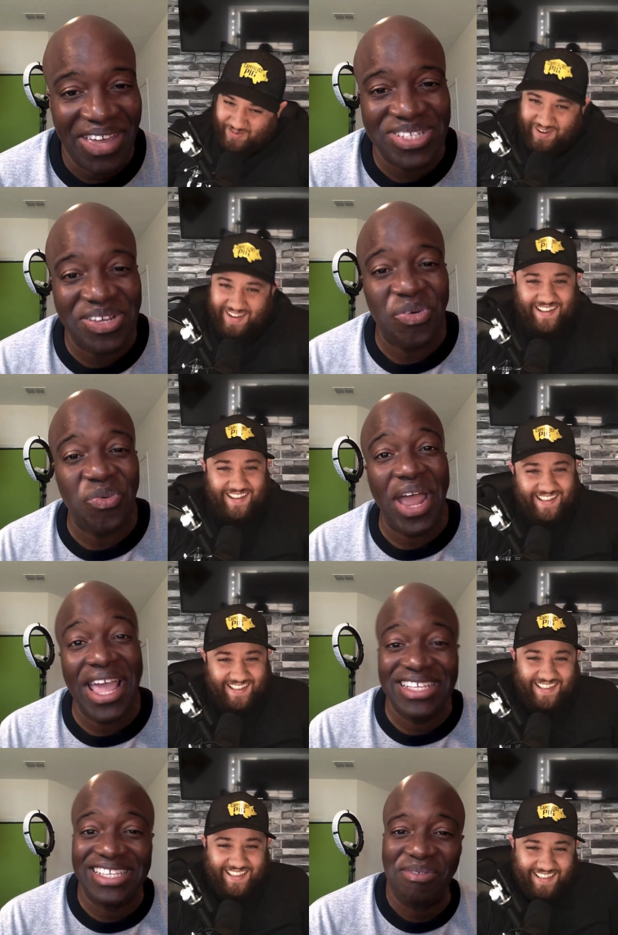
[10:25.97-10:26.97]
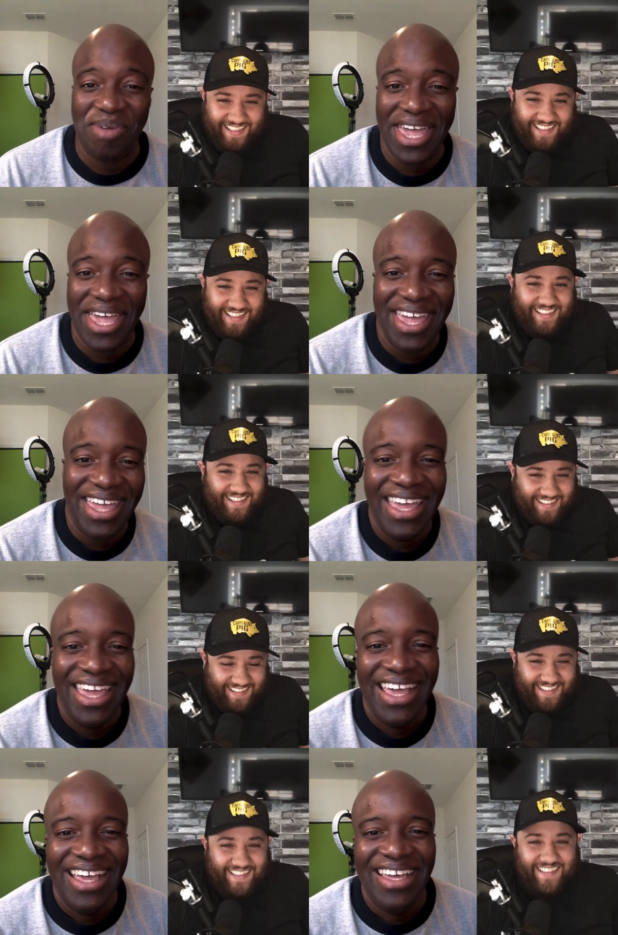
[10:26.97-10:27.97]
Speaker 1: it was crazy, man.
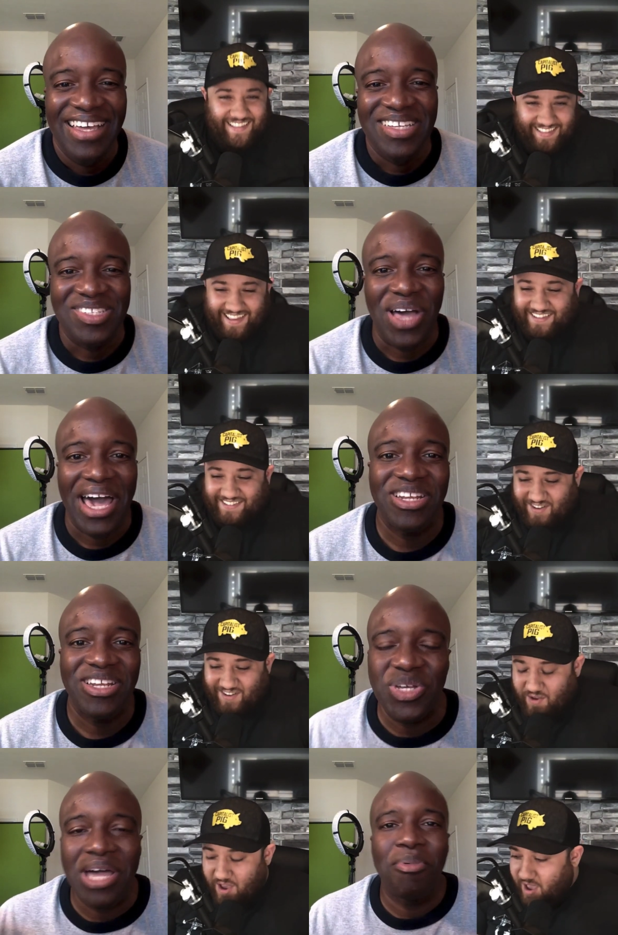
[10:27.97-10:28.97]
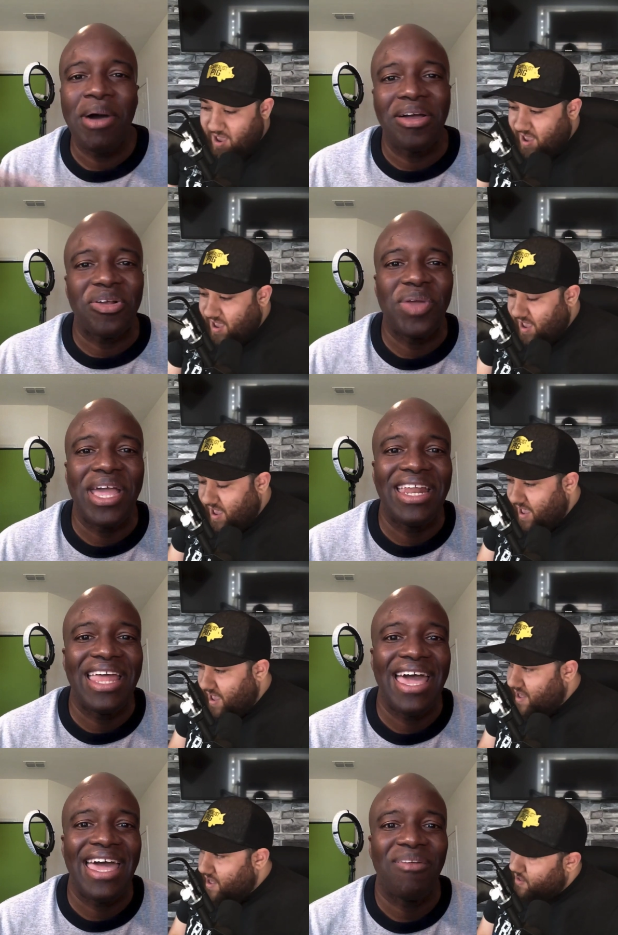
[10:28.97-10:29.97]
Yeah, so how so did you come about creating
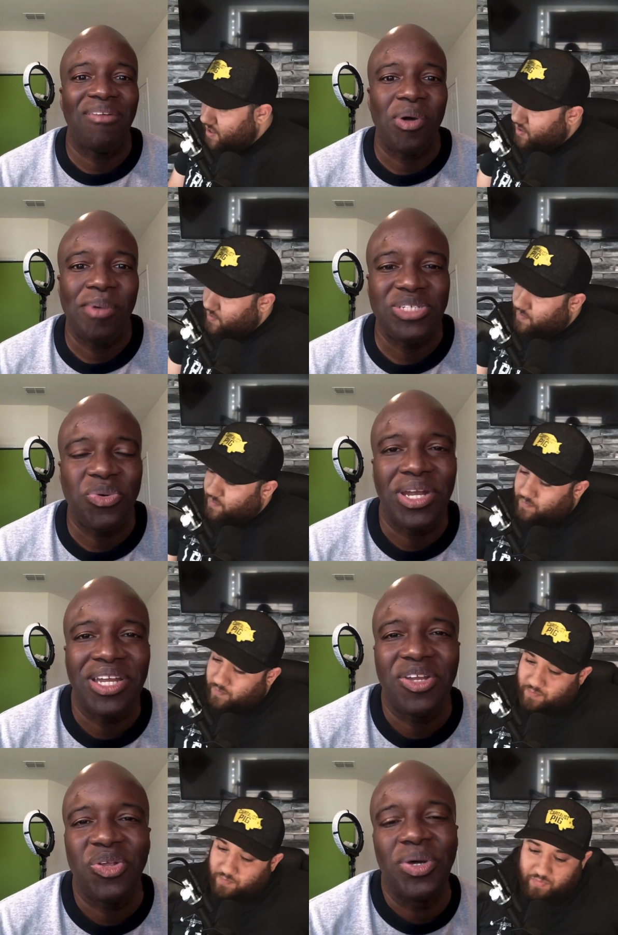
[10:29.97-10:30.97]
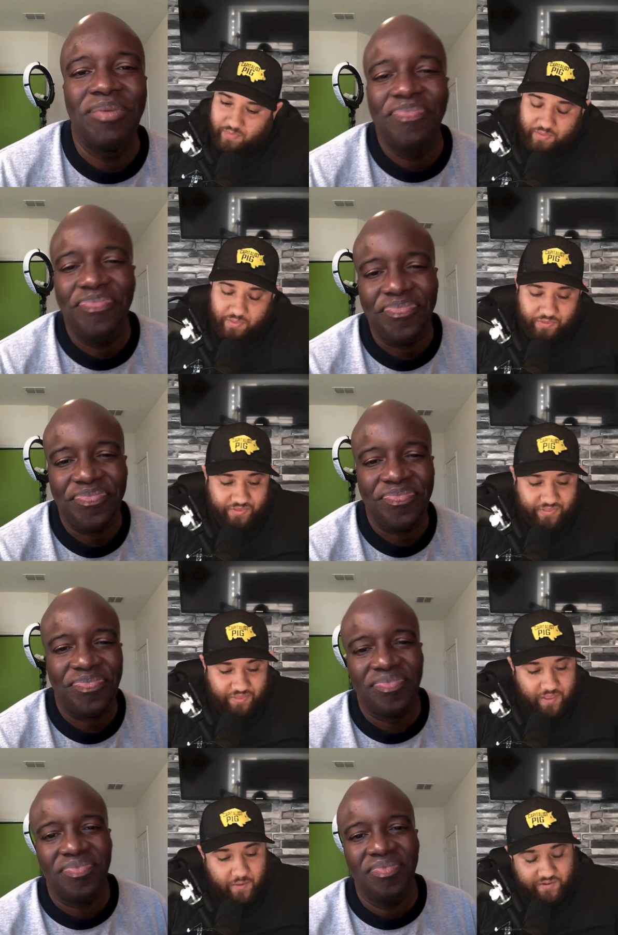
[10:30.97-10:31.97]
that, and what made you wanted to do it?
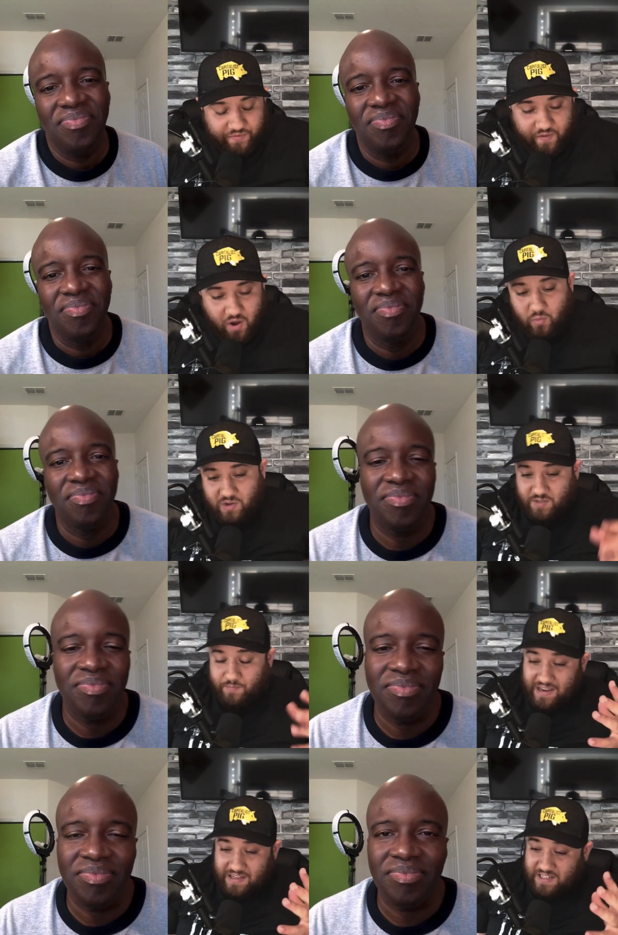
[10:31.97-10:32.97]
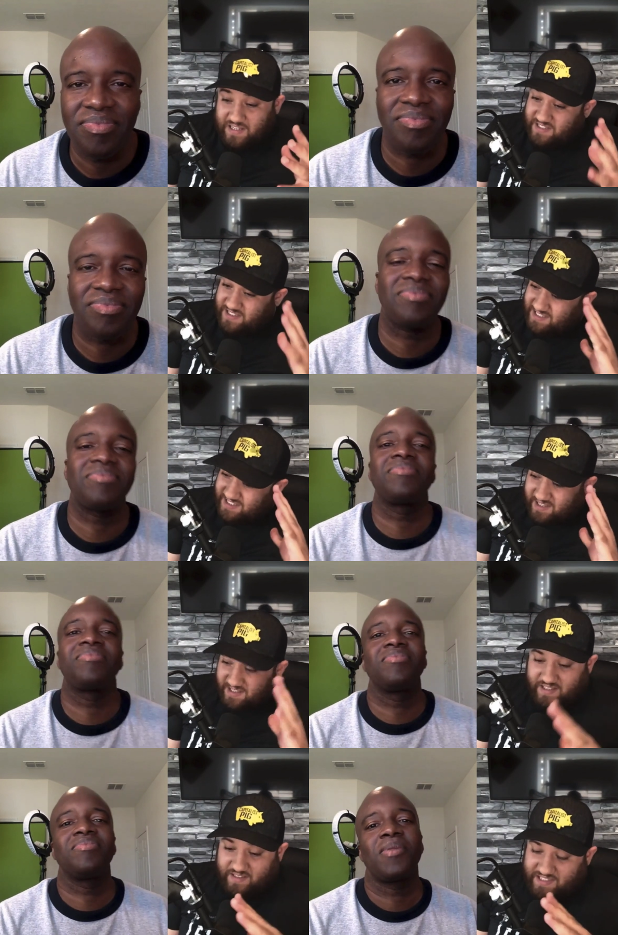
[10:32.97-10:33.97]
Speaker 2: There was a funnel which is basically
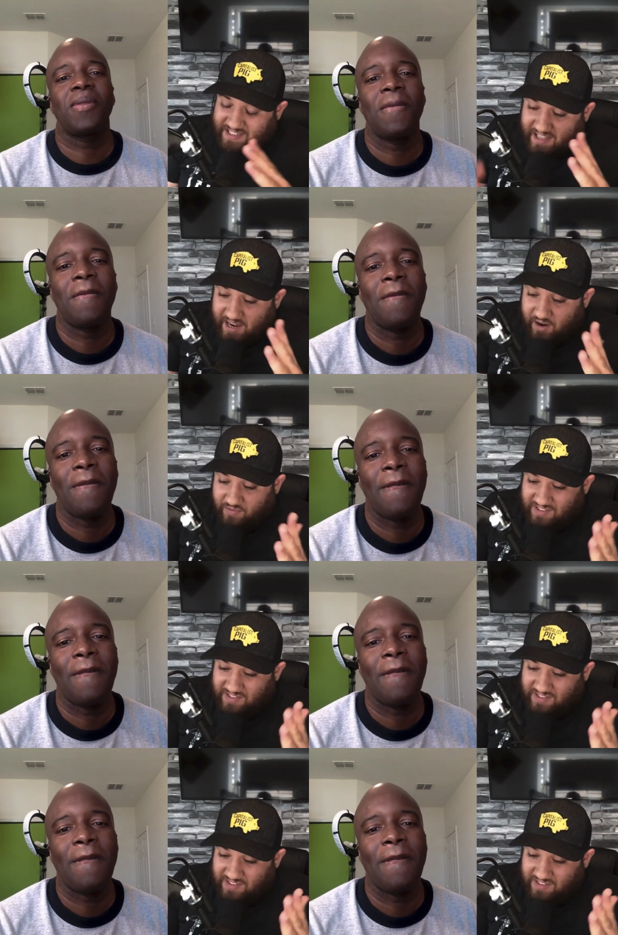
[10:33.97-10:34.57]
you know